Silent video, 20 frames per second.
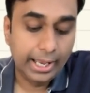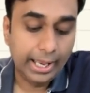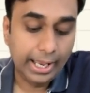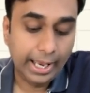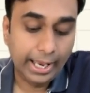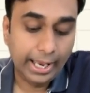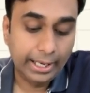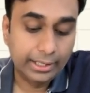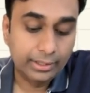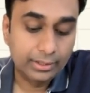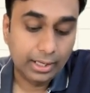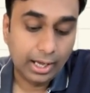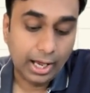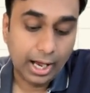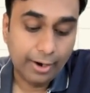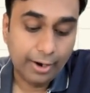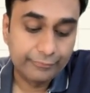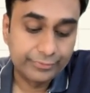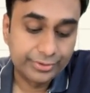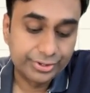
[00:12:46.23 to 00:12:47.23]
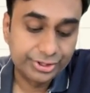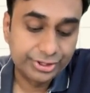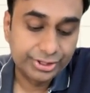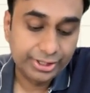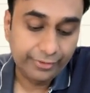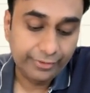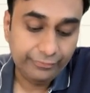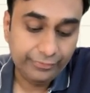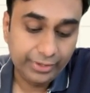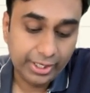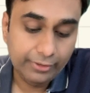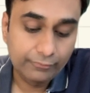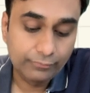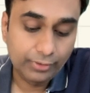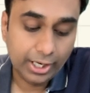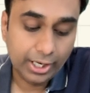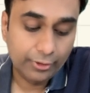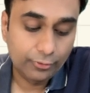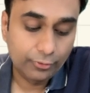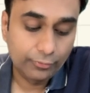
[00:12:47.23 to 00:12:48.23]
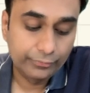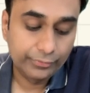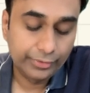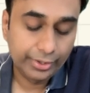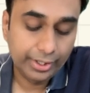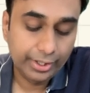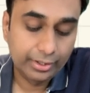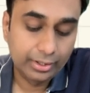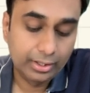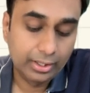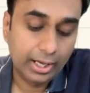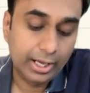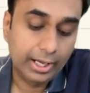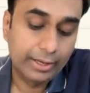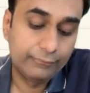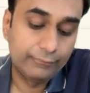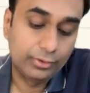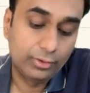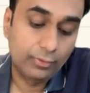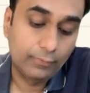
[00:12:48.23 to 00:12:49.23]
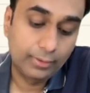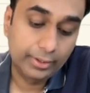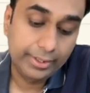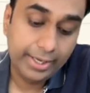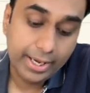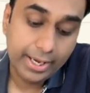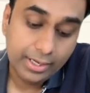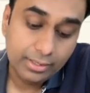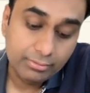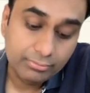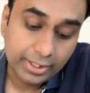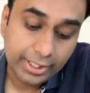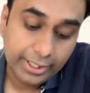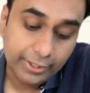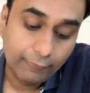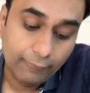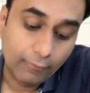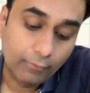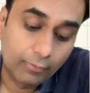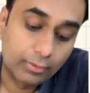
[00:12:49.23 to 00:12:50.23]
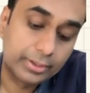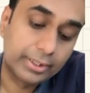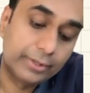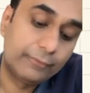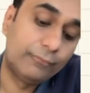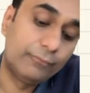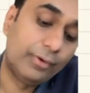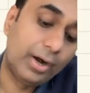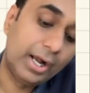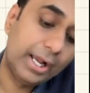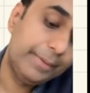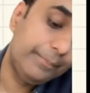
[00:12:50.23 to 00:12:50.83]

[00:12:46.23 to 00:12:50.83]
and after shifting y over here, I will again recall that y